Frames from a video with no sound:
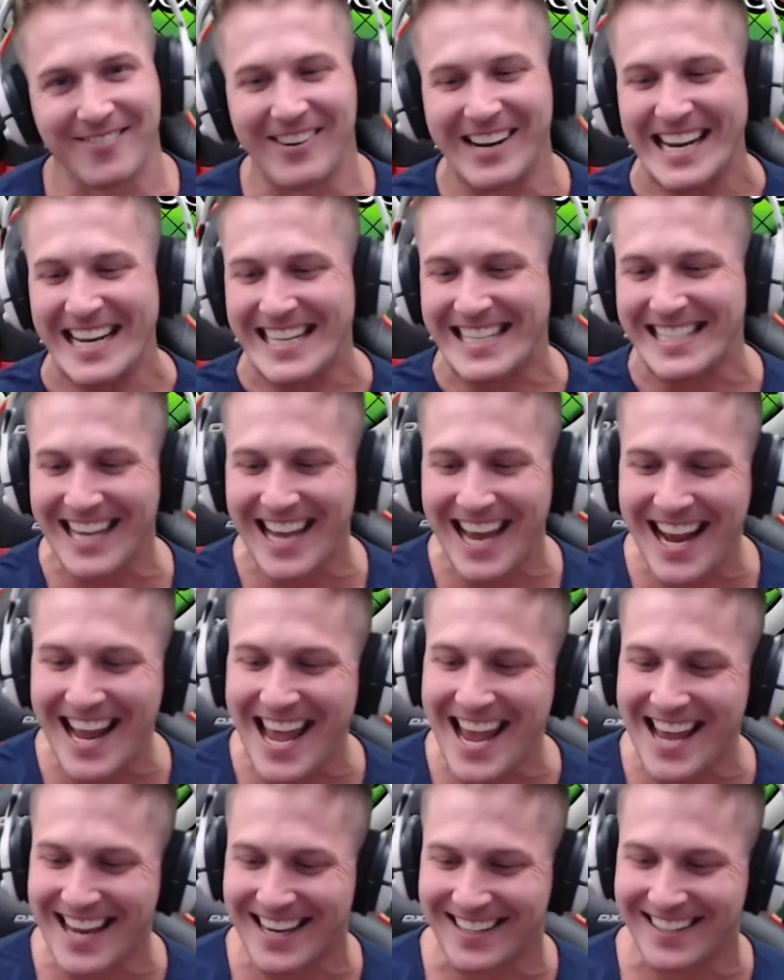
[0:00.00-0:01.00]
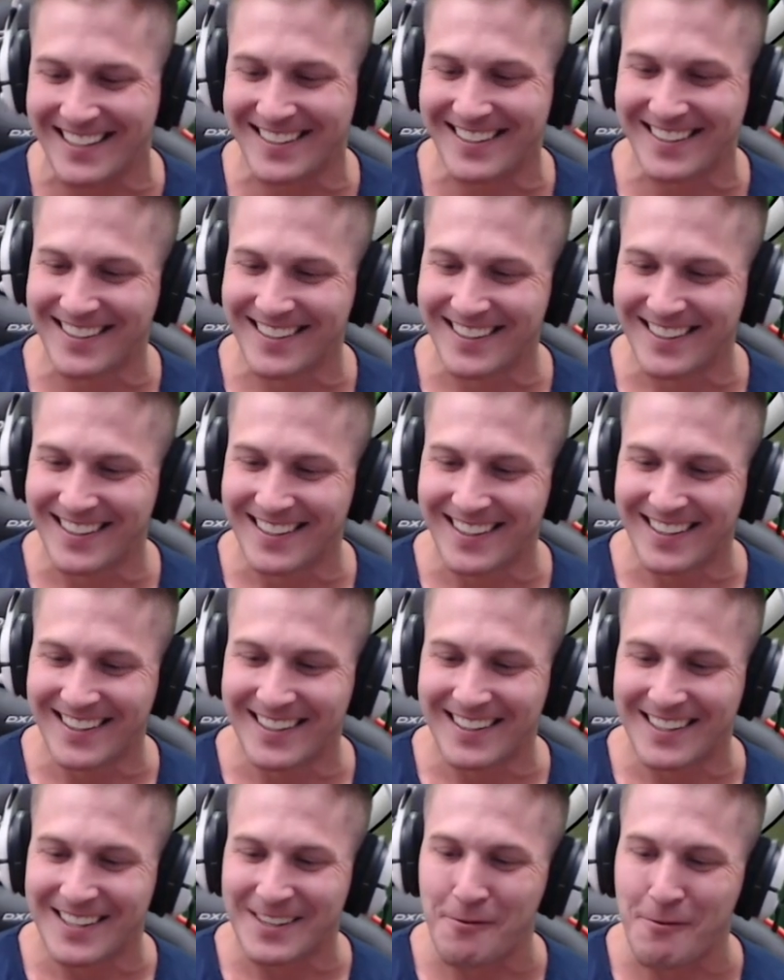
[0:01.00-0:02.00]
we did it!
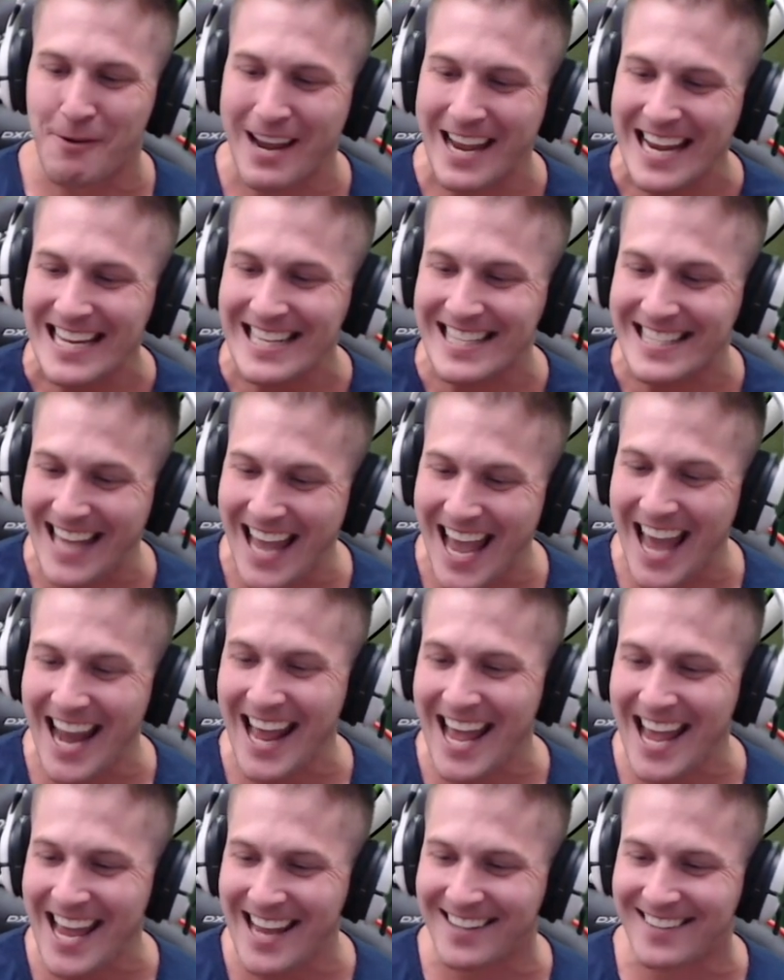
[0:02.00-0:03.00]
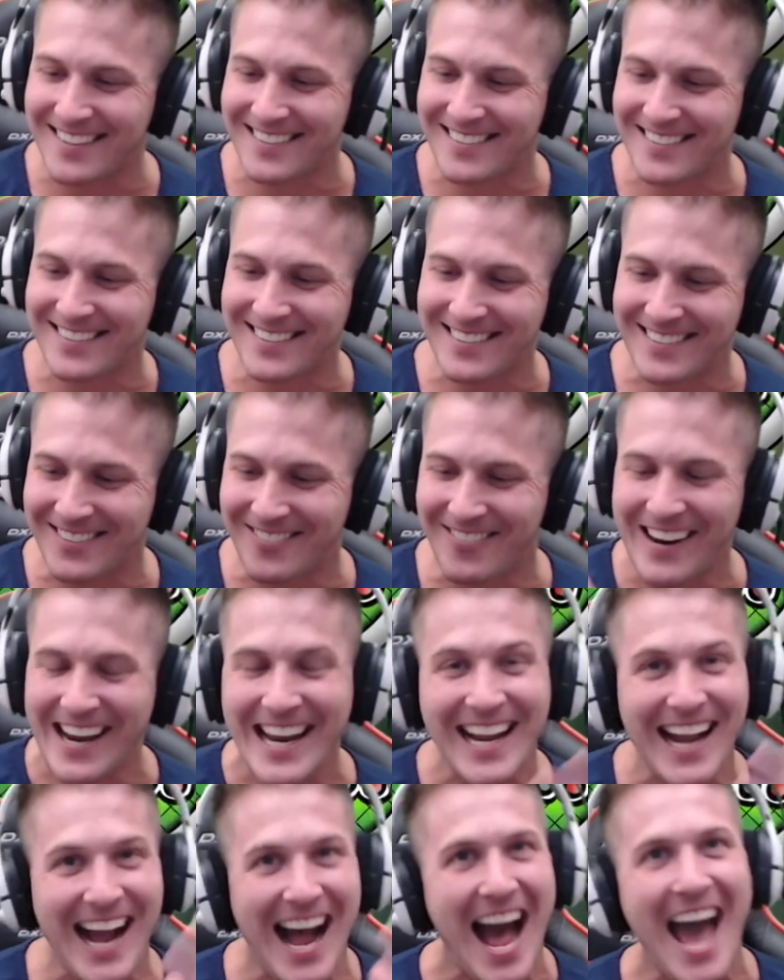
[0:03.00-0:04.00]
We did it!
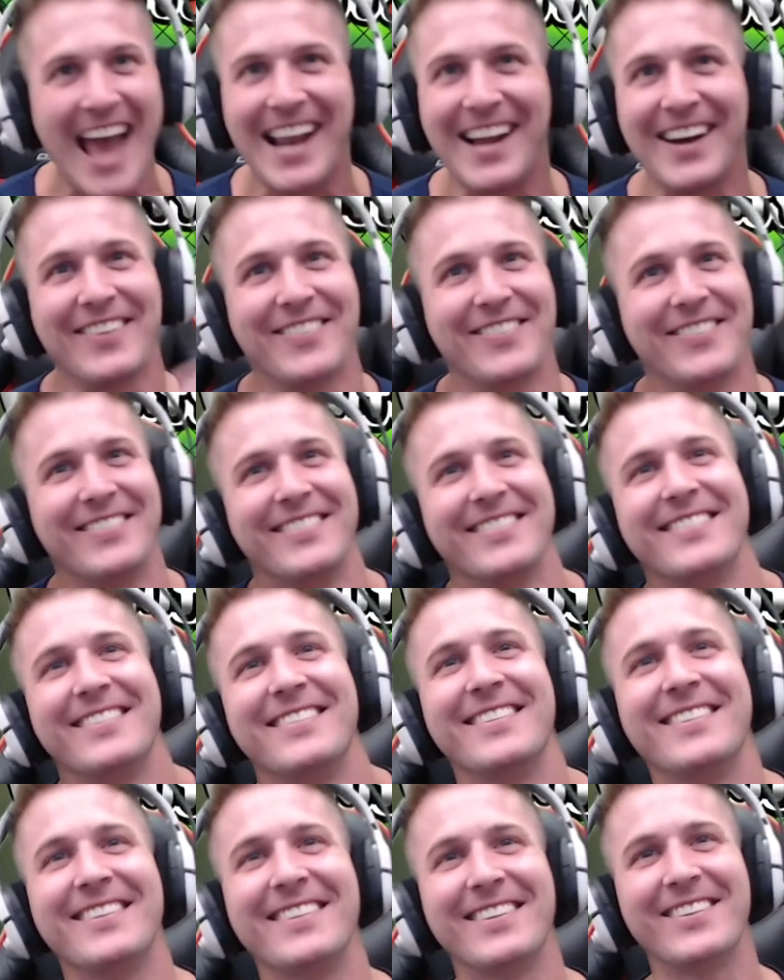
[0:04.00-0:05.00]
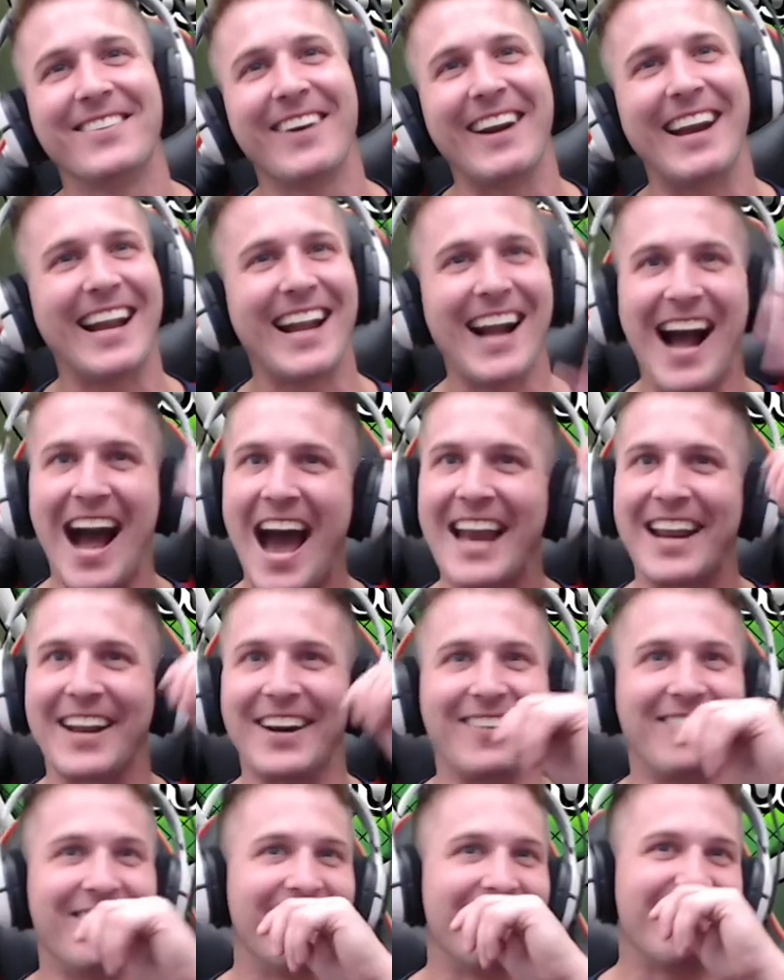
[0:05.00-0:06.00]
We got him! We got
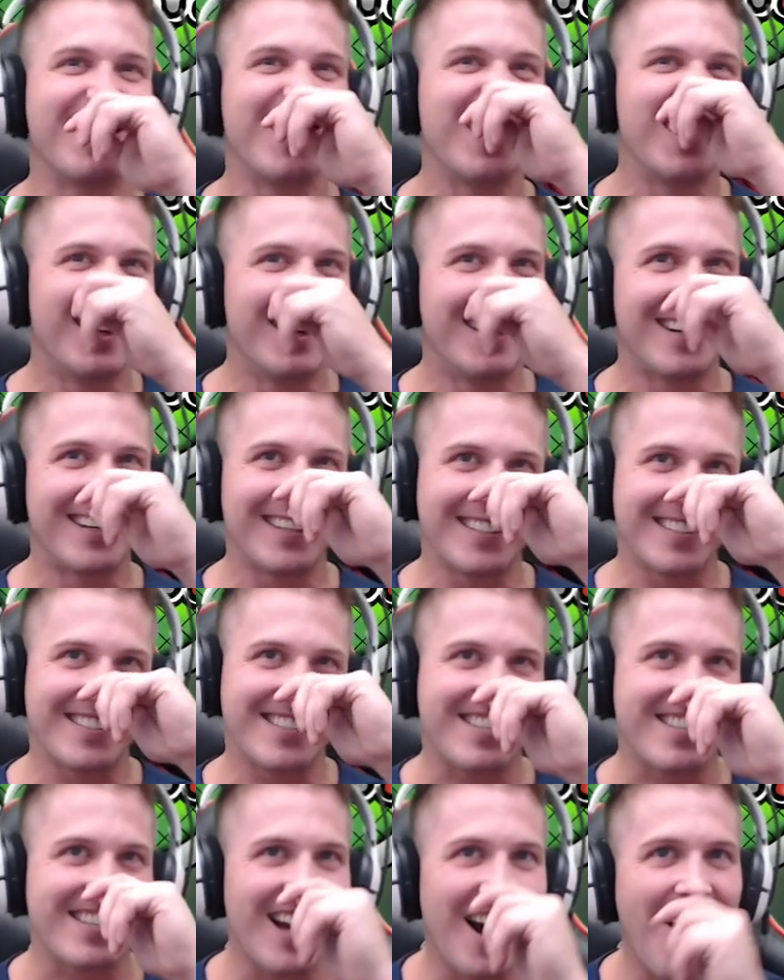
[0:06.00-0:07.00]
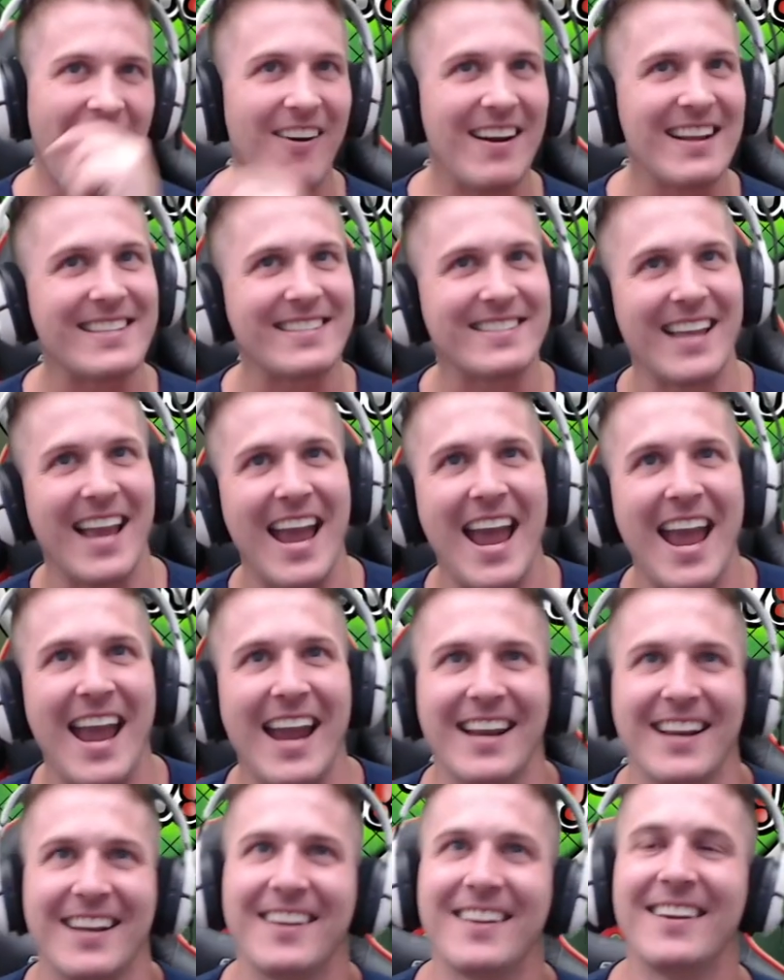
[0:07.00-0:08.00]
him! So
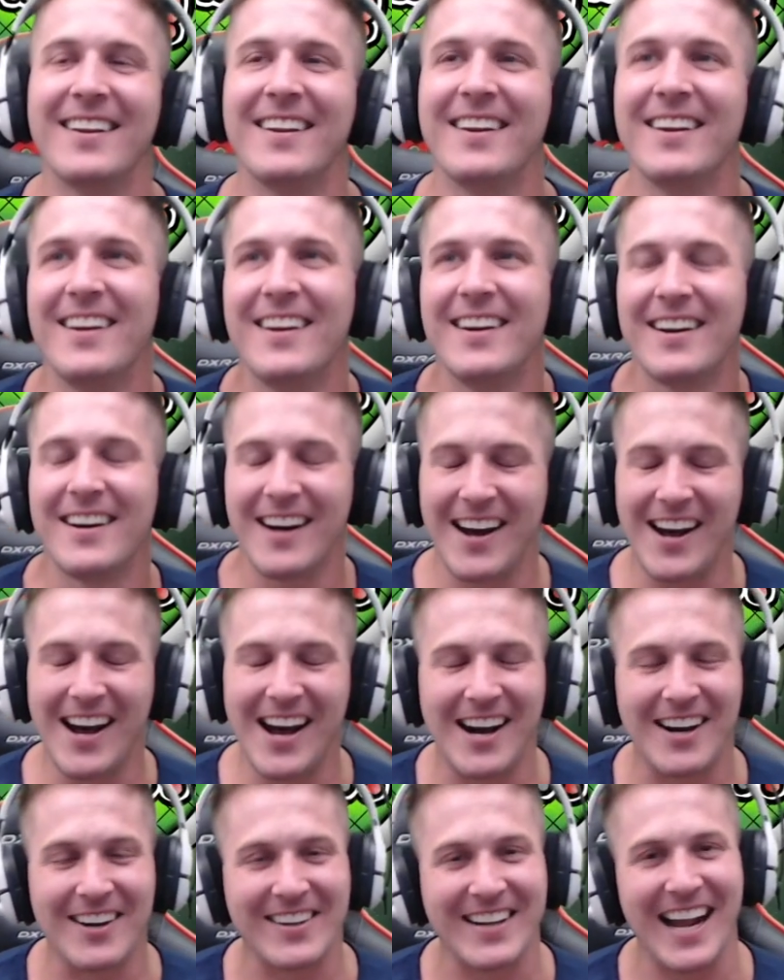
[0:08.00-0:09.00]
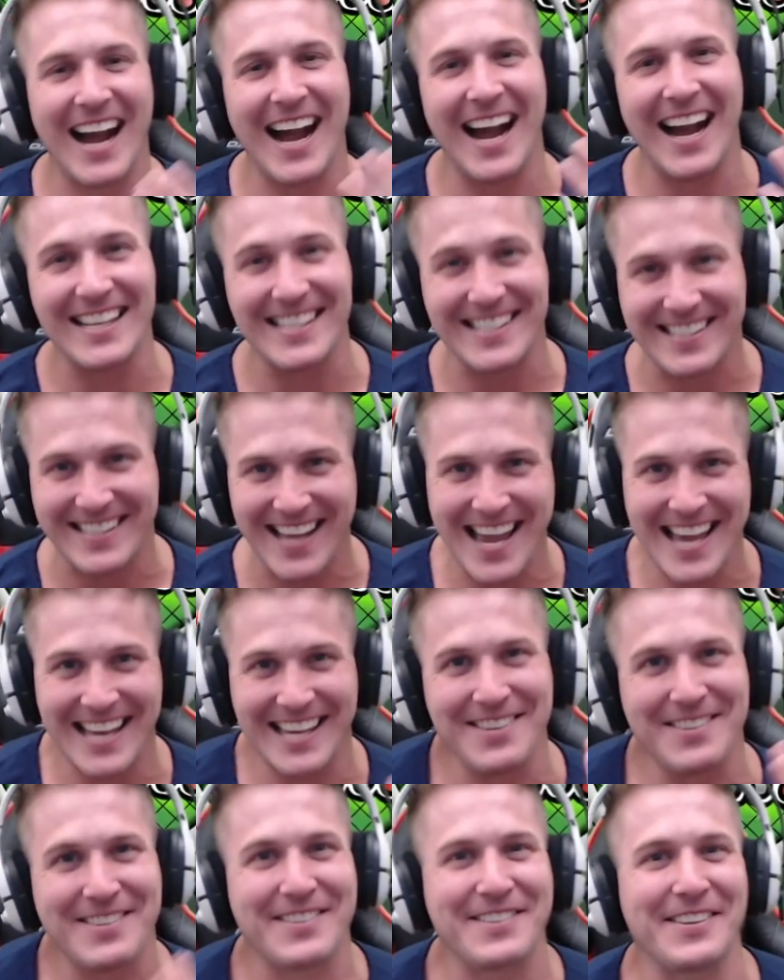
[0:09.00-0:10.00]
insane! Oh, guys,
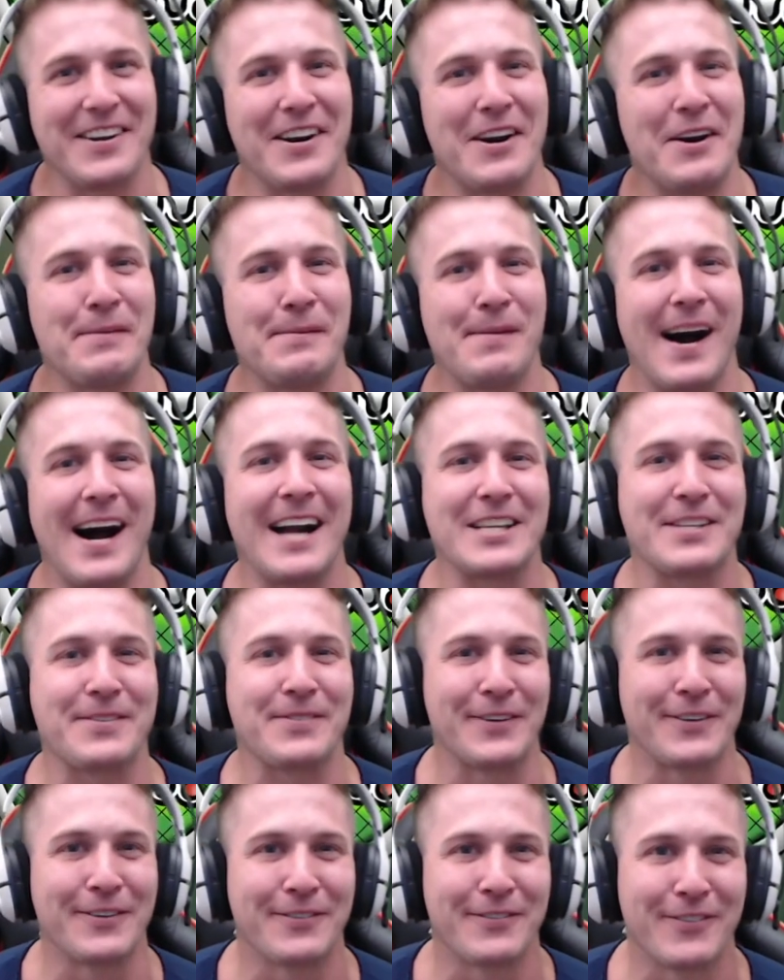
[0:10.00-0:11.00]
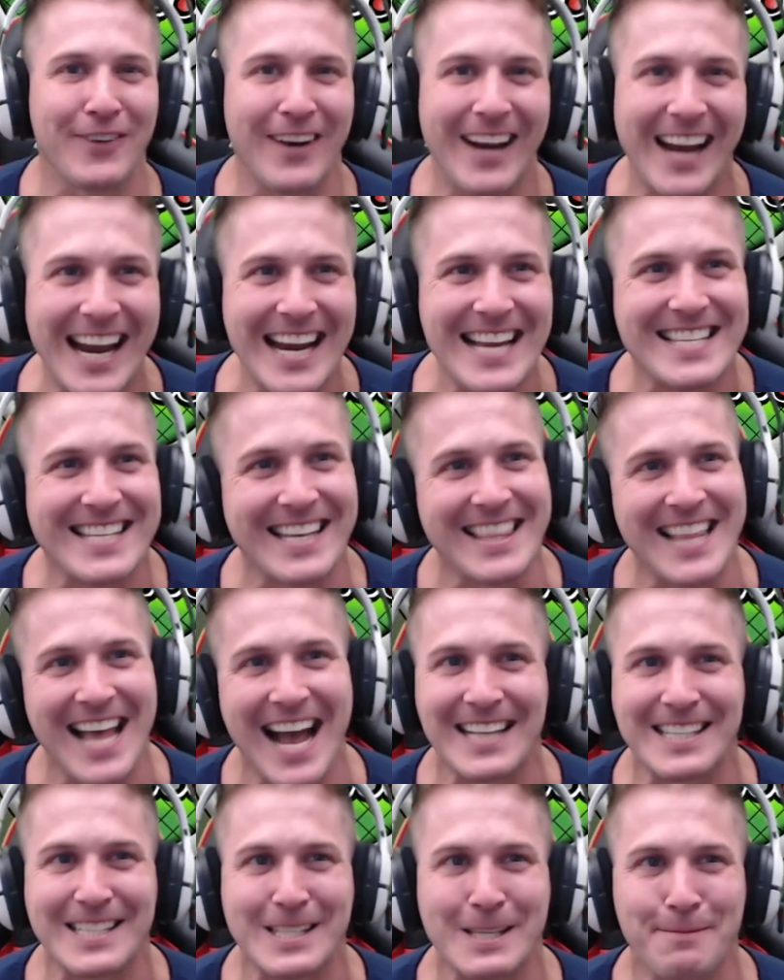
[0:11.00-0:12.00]
thank you so much for raising
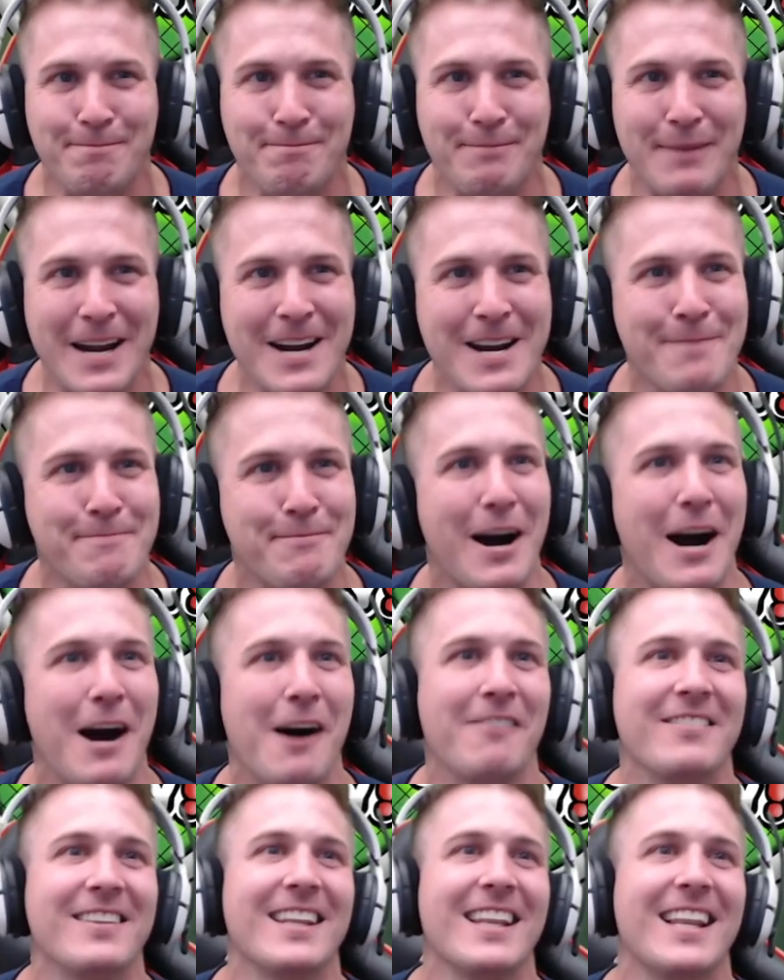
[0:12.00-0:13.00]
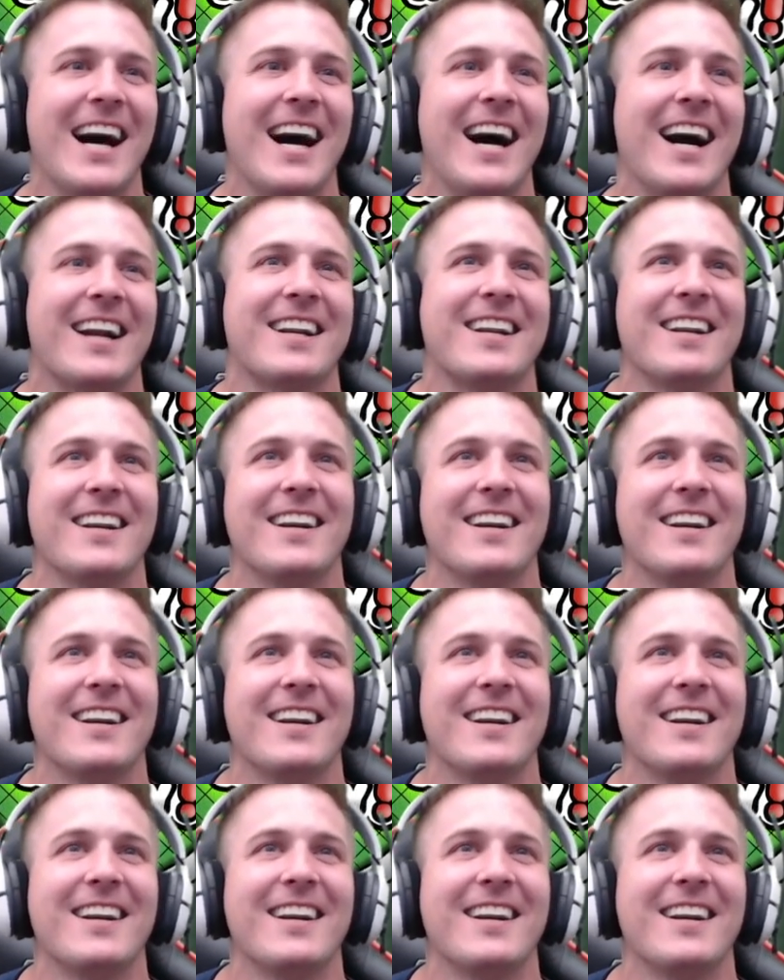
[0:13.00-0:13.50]
that Spirit Bomb luck!